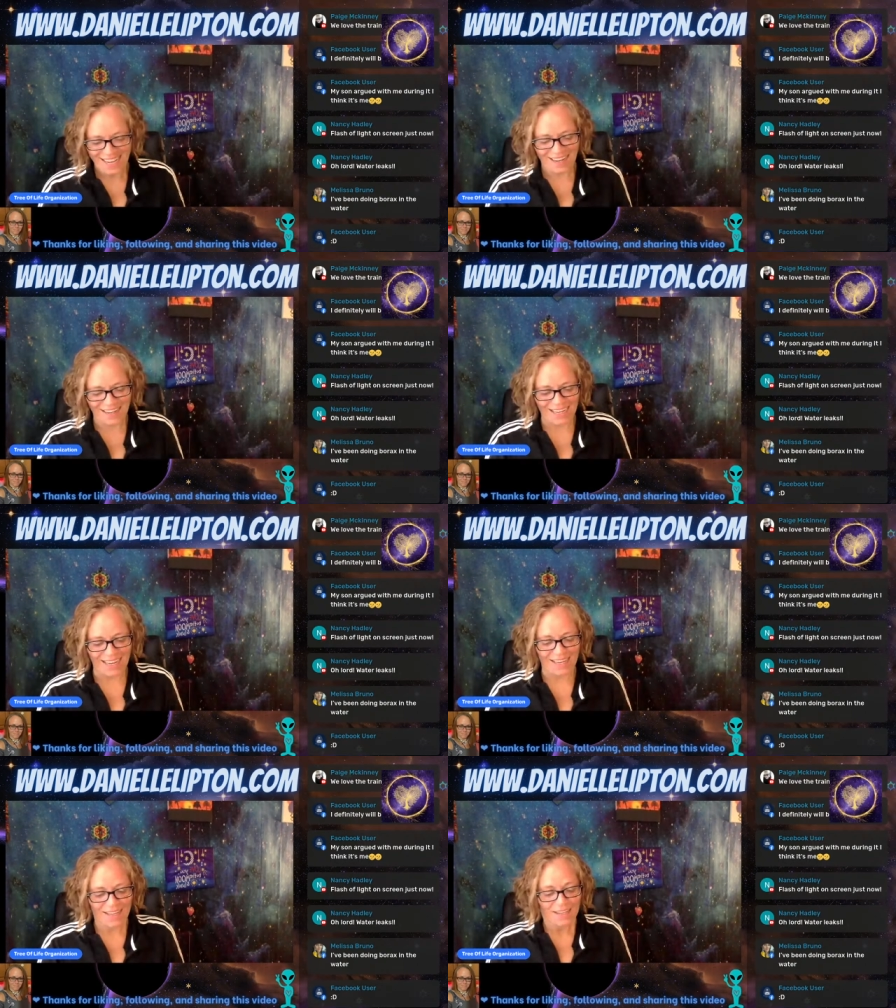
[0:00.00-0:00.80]

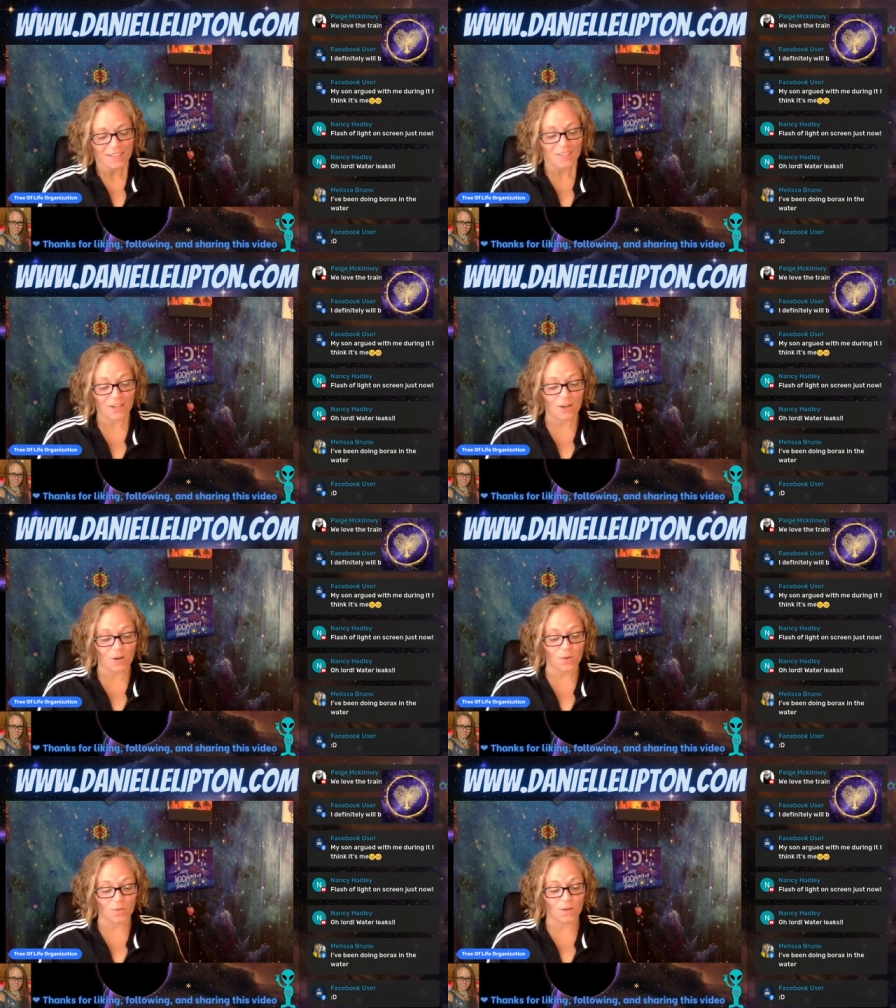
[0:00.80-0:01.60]
Okay.
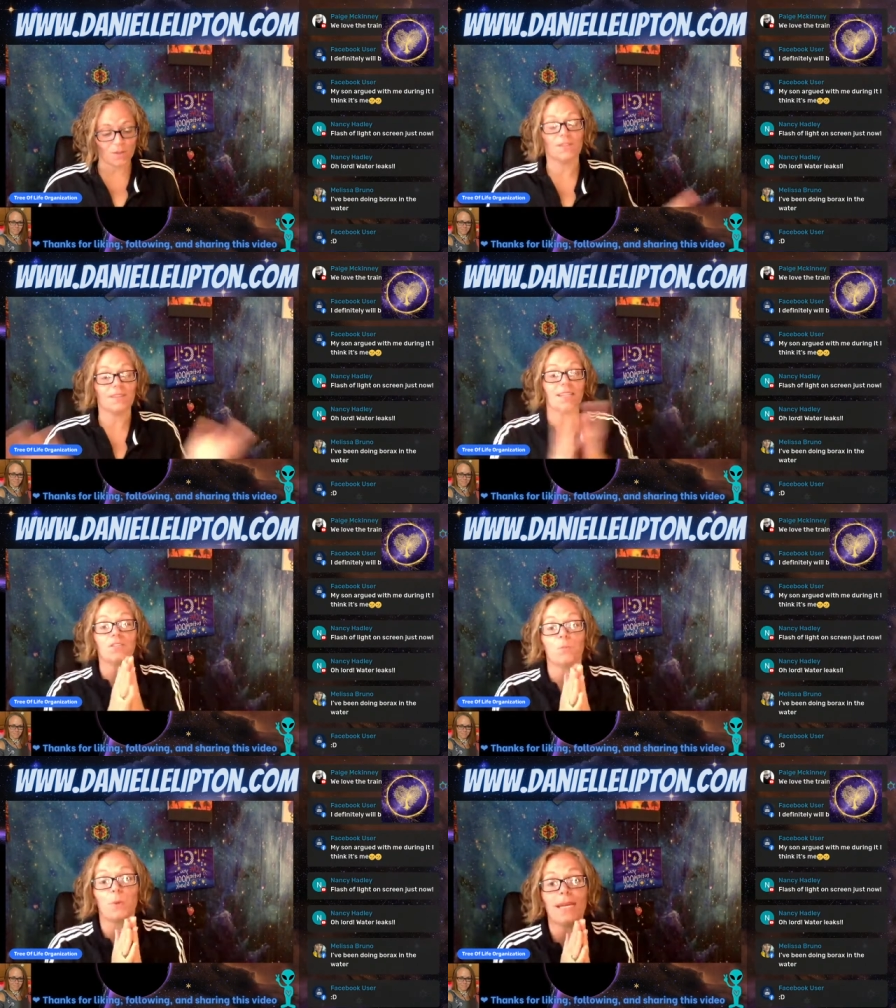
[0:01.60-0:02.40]
So
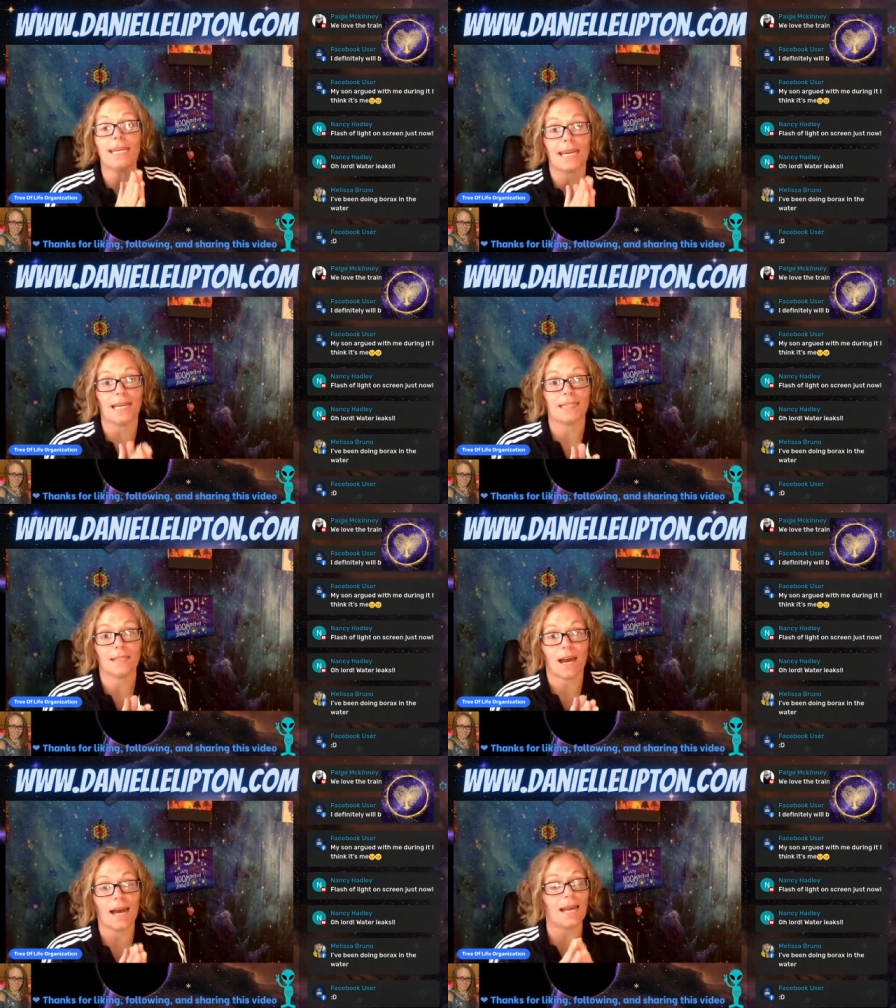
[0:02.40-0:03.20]
this weekend,
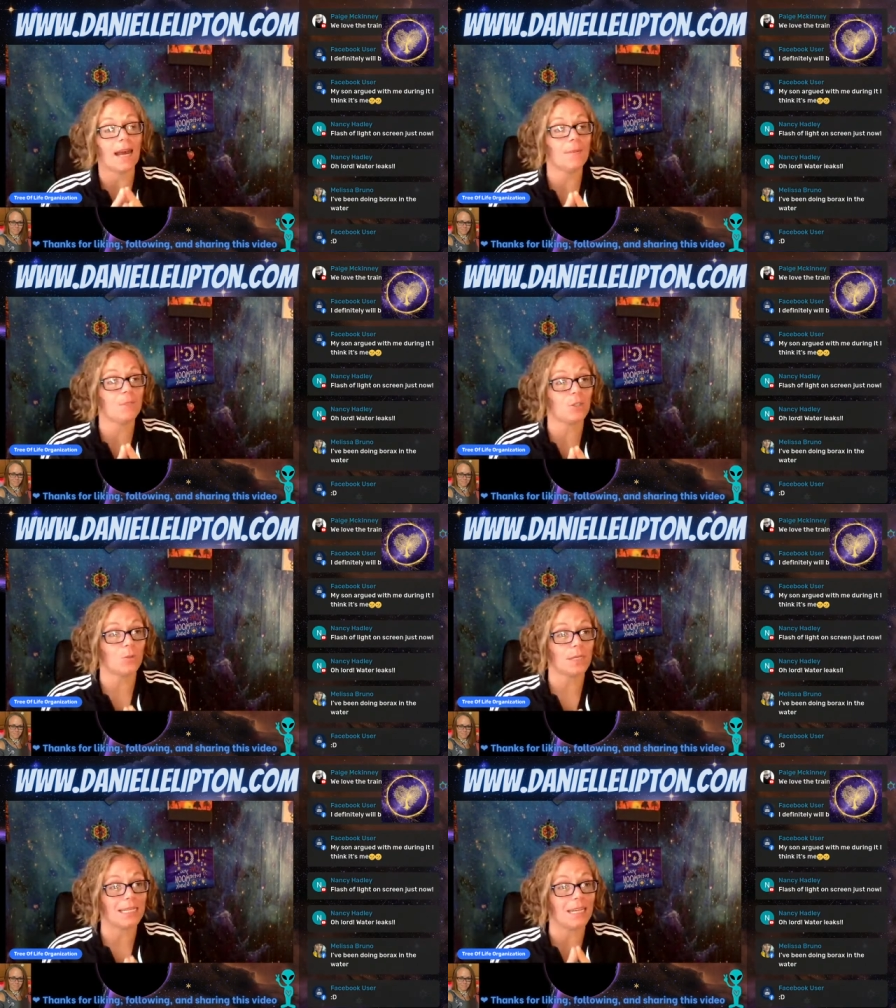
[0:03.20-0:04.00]
I am
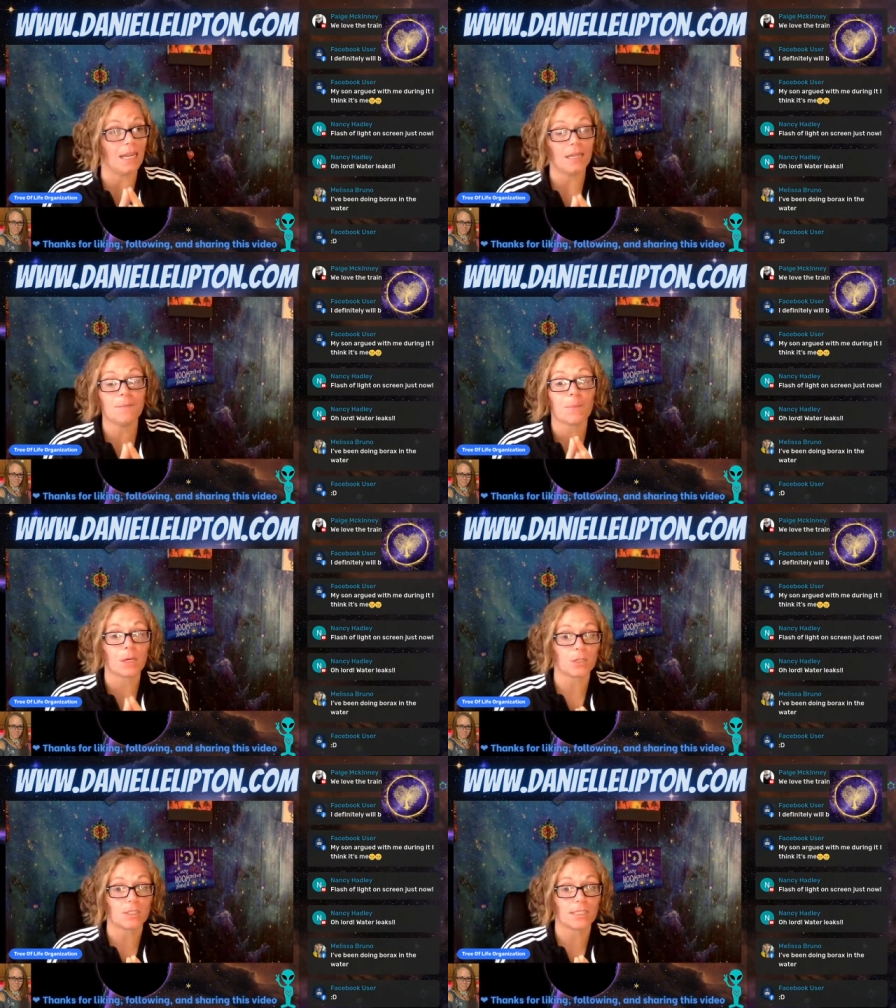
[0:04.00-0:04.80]
doing an
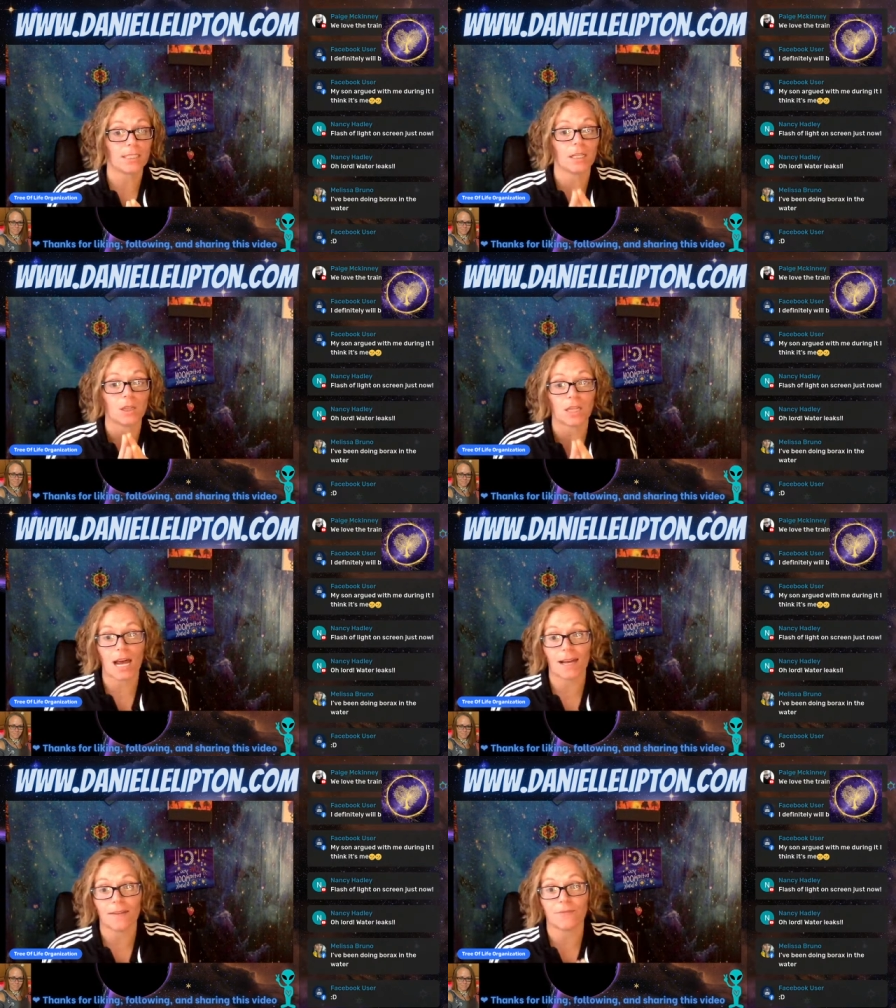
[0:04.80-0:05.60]
in-person
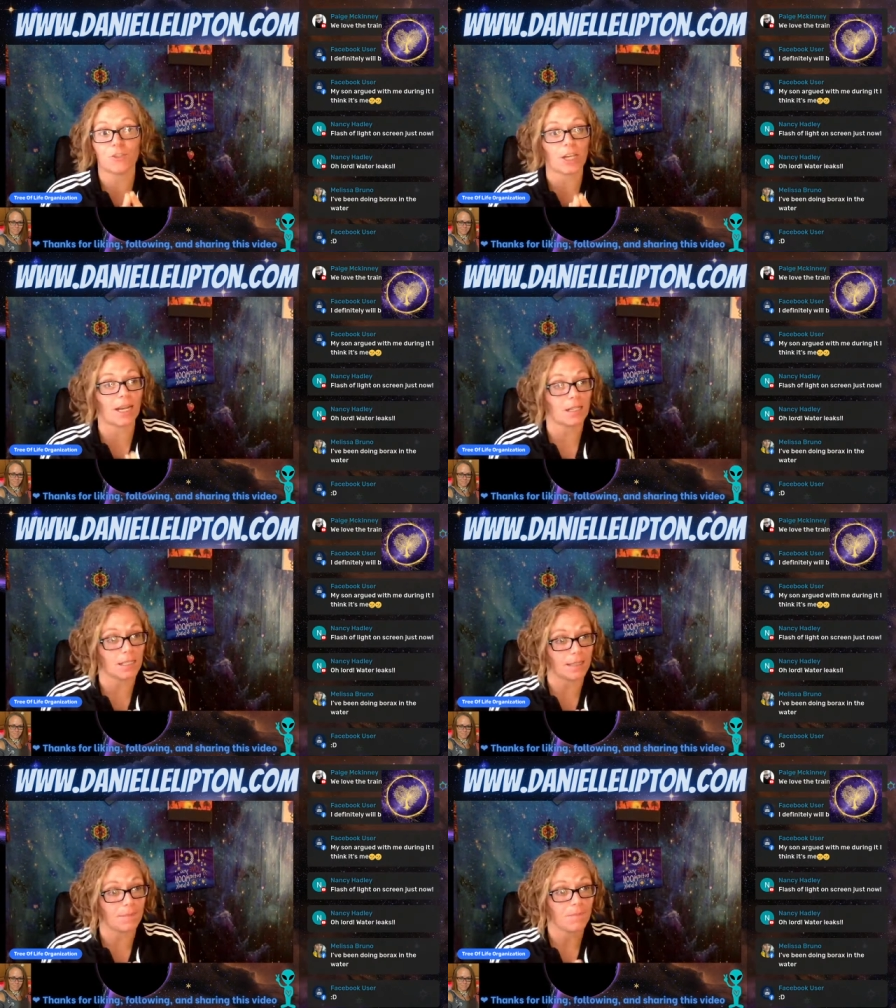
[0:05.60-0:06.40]
live
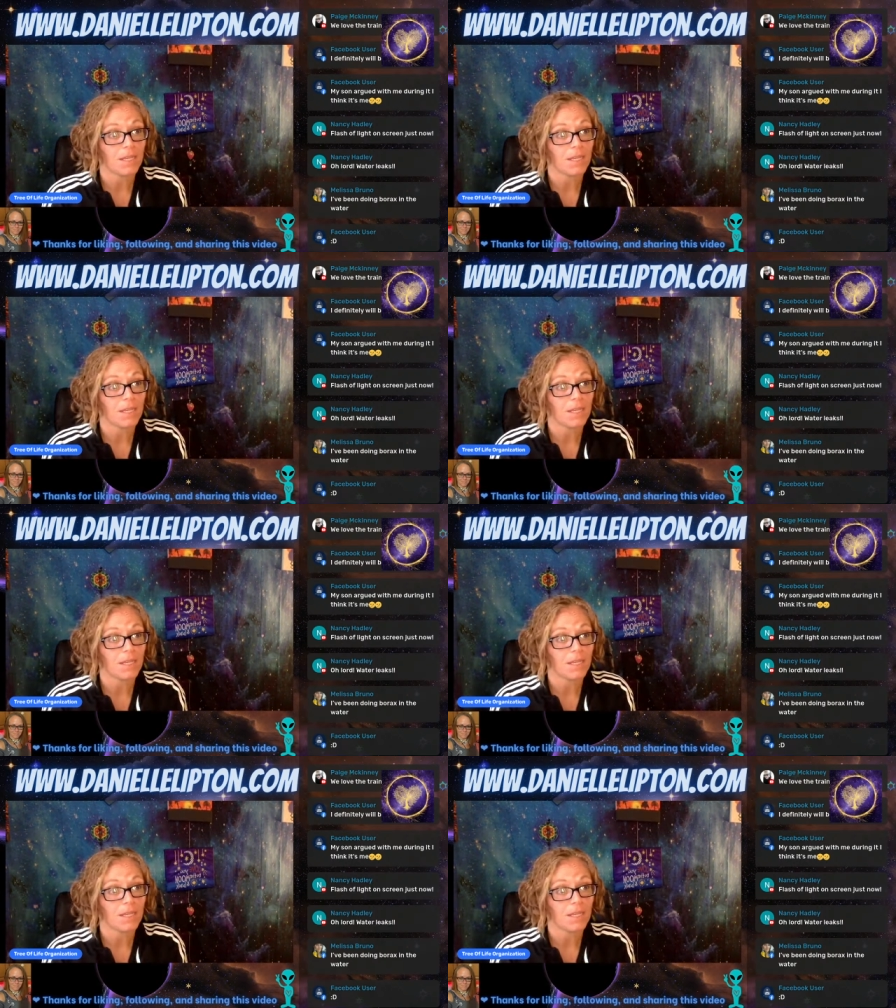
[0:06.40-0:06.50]
channeling.